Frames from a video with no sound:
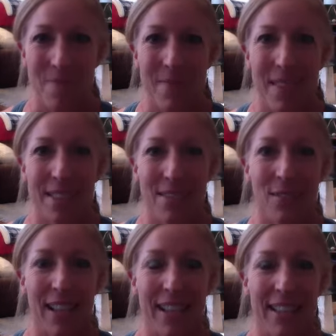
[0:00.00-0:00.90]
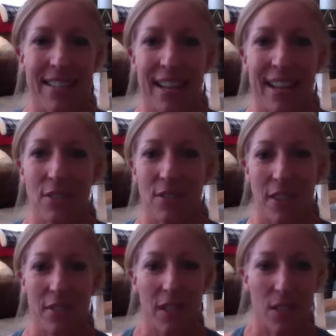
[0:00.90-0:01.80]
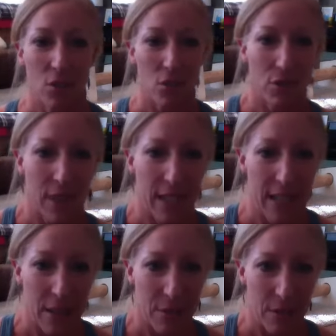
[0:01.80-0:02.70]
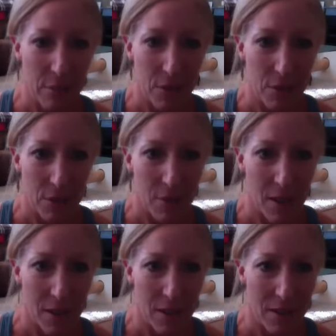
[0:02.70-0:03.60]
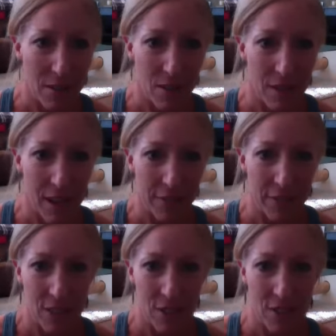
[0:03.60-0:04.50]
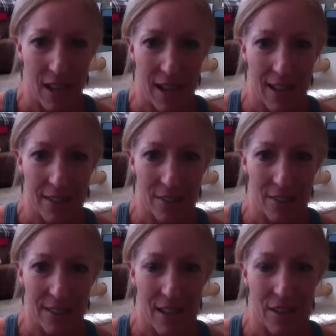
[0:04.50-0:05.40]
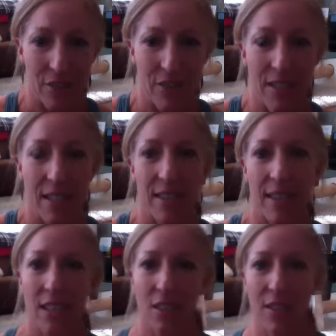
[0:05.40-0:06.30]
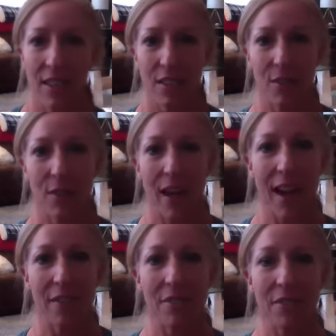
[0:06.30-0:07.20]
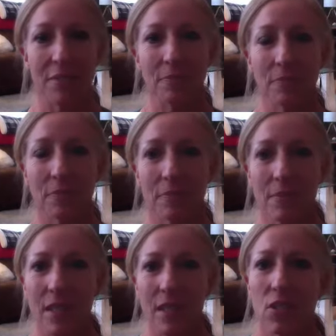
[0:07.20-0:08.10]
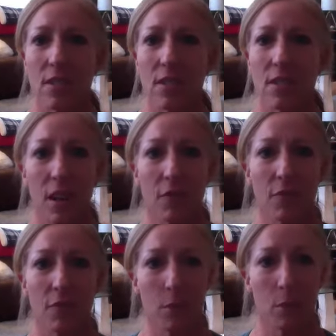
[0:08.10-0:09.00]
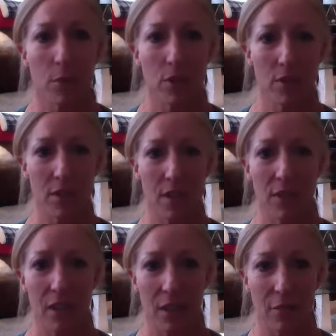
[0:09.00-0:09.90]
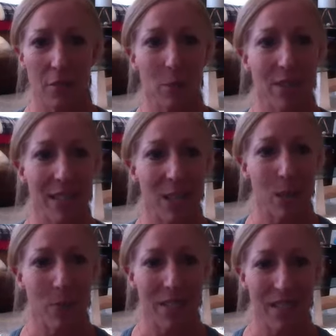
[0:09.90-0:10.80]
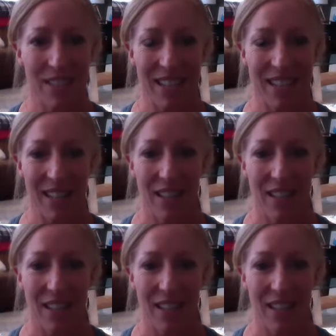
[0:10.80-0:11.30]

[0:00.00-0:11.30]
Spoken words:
So like I said, I don't have the controls right now to mute you all, so you'll have to do that yourselves. Thank you, I think you have. Just get comfortable, put yourself in a comfortable seated position.